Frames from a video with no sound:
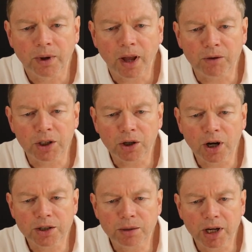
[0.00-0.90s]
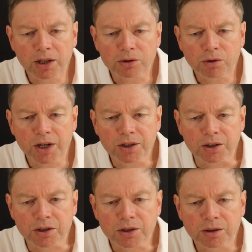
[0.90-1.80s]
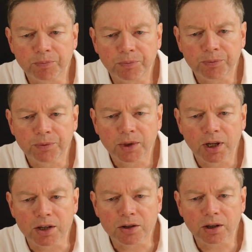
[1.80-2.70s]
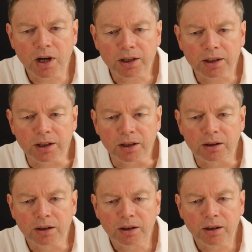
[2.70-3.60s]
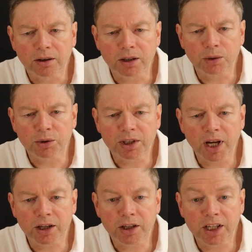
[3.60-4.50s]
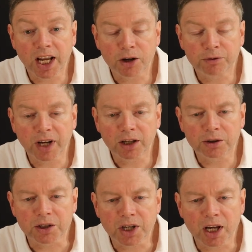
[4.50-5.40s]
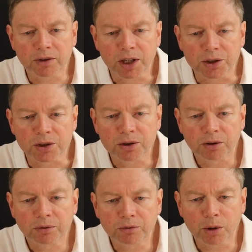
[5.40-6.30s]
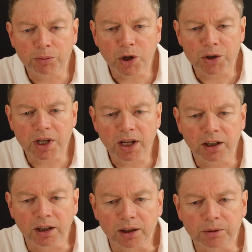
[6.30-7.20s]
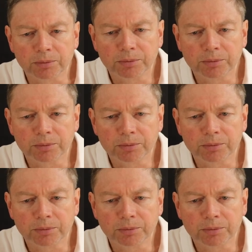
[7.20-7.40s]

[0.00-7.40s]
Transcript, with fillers: Having died to make us righteous, is it likely that he would now fail to save us from God's anger.